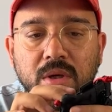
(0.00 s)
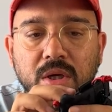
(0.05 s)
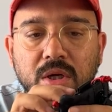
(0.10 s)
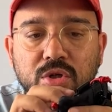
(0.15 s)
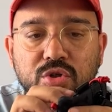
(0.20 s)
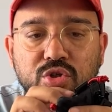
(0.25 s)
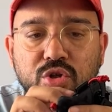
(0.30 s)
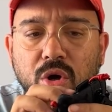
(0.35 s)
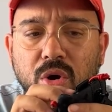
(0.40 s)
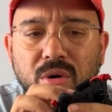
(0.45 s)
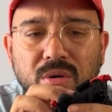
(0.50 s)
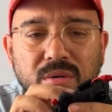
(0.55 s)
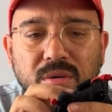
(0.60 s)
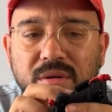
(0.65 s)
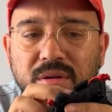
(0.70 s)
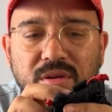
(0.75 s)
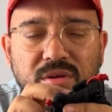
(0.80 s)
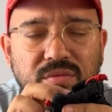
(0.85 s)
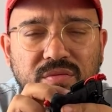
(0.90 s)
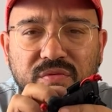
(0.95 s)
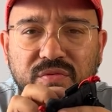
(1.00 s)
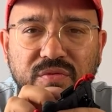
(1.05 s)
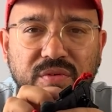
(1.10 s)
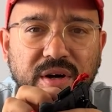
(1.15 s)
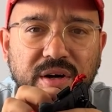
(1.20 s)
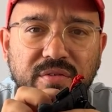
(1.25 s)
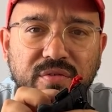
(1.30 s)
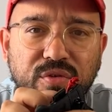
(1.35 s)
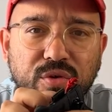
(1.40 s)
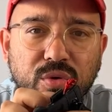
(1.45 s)
So there are
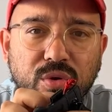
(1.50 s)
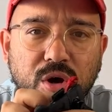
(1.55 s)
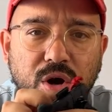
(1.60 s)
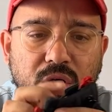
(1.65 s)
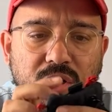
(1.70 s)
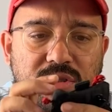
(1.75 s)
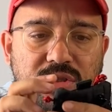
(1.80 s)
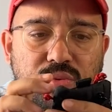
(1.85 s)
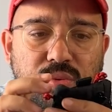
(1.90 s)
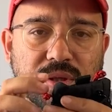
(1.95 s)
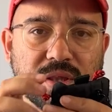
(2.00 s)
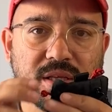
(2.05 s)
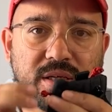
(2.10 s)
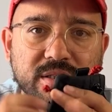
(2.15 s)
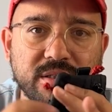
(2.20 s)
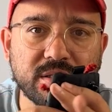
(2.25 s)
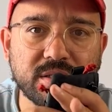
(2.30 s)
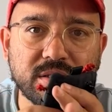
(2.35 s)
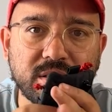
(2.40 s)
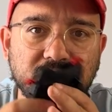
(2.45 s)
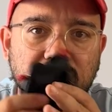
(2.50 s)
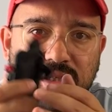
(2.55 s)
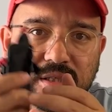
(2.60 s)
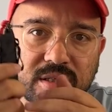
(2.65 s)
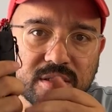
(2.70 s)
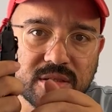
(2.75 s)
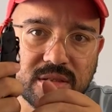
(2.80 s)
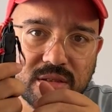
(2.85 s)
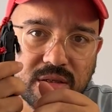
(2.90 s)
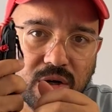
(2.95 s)
very few cons with this. This
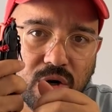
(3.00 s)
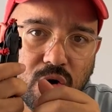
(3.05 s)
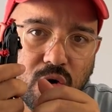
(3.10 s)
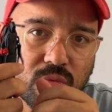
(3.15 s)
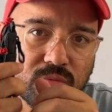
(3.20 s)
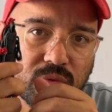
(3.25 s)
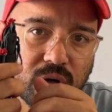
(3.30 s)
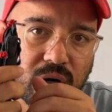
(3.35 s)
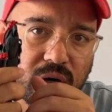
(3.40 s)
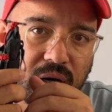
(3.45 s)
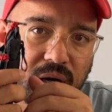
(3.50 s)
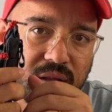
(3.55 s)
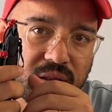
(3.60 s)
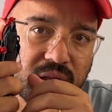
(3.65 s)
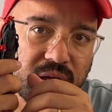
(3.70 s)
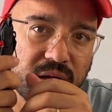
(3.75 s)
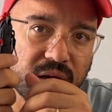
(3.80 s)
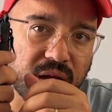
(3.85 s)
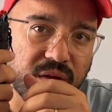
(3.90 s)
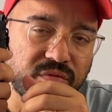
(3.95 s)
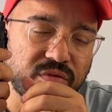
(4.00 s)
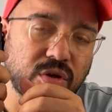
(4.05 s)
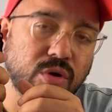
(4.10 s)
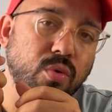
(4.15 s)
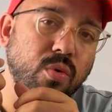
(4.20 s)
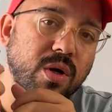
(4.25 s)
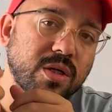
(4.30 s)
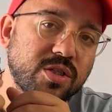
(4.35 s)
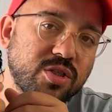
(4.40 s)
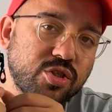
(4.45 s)
is a home run. I think if the
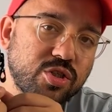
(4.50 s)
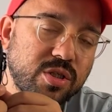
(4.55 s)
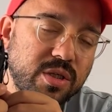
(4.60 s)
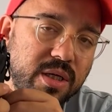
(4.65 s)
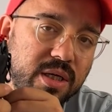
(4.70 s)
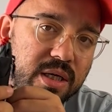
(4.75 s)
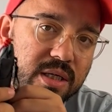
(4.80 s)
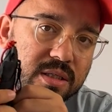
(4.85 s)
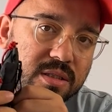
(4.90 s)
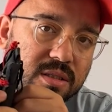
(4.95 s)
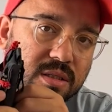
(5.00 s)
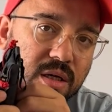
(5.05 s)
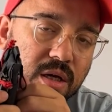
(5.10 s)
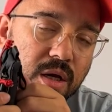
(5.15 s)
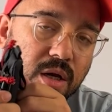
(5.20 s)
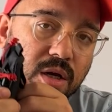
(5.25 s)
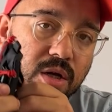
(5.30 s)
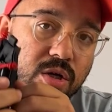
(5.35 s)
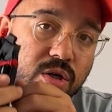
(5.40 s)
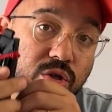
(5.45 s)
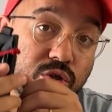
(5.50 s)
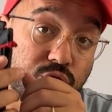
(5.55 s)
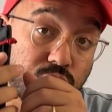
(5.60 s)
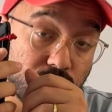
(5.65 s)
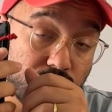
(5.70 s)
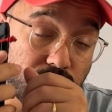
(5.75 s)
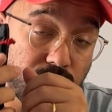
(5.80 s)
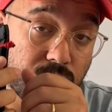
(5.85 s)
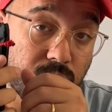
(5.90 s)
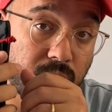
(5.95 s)
question is,
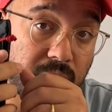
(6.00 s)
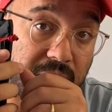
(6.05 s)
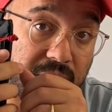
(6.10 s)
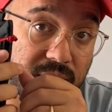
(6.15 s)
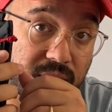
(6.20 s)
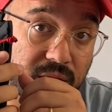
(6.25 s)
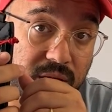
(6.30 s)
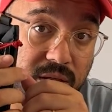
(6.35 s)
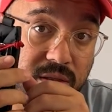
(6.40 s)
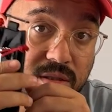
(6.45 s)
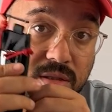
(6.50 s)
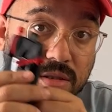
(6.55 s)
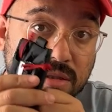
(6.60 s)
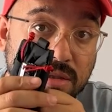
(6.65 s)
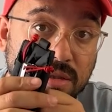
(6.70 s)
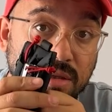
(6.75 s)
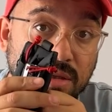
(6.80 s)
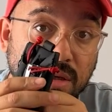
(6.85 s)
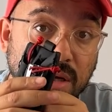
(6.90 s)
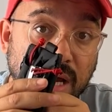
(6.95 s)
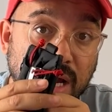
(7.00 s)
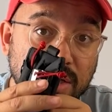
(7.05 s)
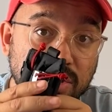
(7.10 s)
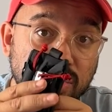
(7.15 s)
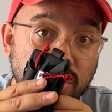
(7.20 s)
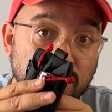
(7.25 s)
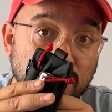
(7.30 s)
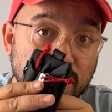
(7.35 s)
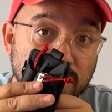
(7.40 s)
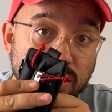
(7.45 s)
should you get this? The
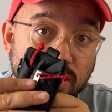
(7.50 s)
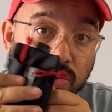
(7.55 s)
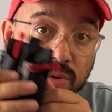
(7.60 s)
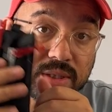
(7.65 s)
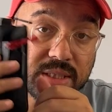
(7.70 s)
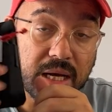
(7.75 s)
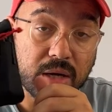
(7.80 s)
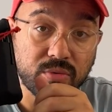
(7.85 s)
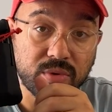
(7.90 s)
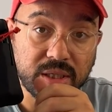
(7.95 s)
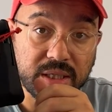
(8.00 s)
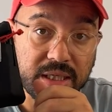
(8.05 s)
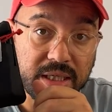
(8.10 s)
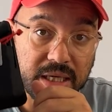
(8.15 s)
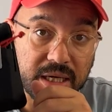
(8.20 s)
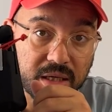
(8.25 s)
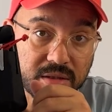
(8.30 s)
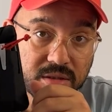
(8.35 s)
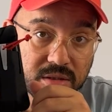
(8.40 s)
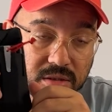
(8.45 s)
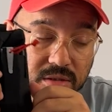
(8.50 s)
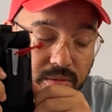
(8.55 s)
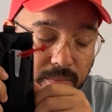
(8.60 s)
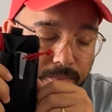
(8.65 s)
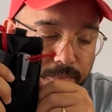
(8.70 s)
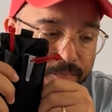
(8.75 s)
answer is a resounding yes.